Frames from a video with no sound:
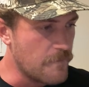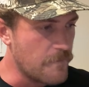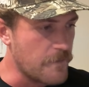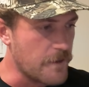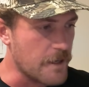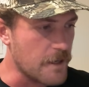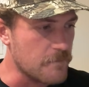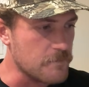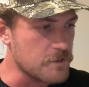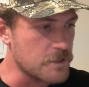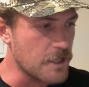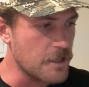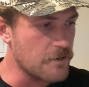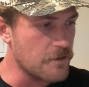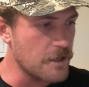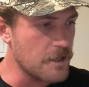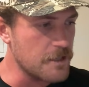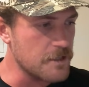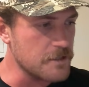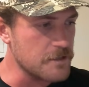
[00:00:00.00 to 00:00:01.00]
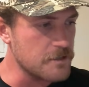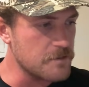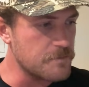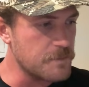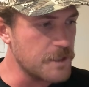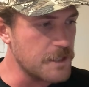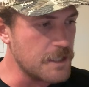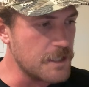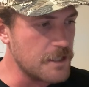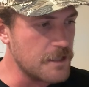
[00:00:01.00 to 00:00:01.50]
And I'm generating
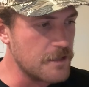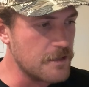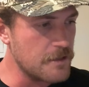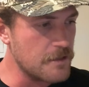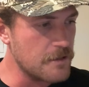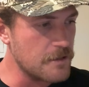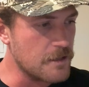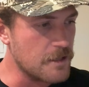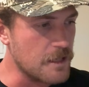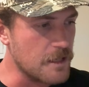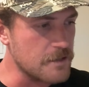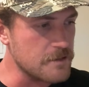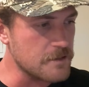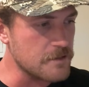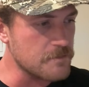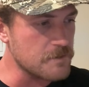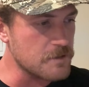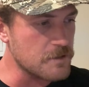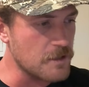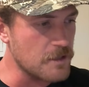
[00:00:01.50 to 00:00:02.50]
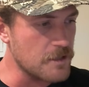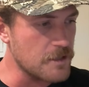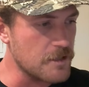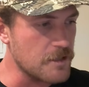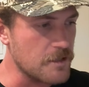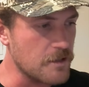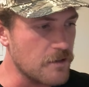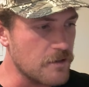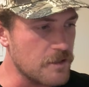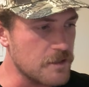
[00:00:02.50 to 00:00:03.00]
speed, and as I'm starting to
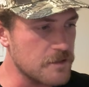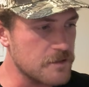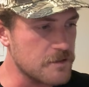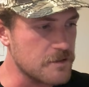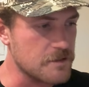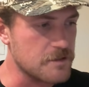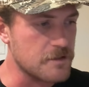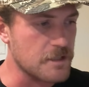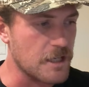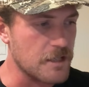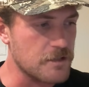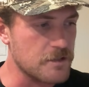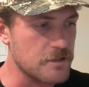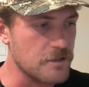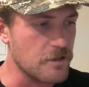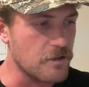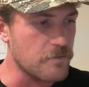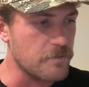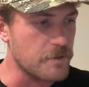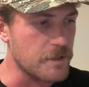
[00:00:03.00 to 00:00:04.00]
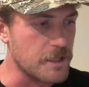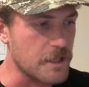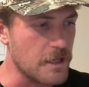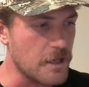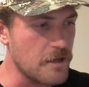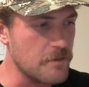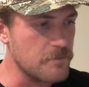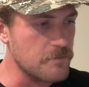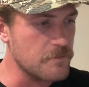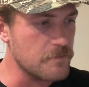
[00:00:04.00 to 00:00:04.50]
notice the section opening
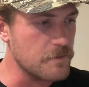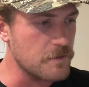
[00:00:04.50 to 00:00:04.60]
up,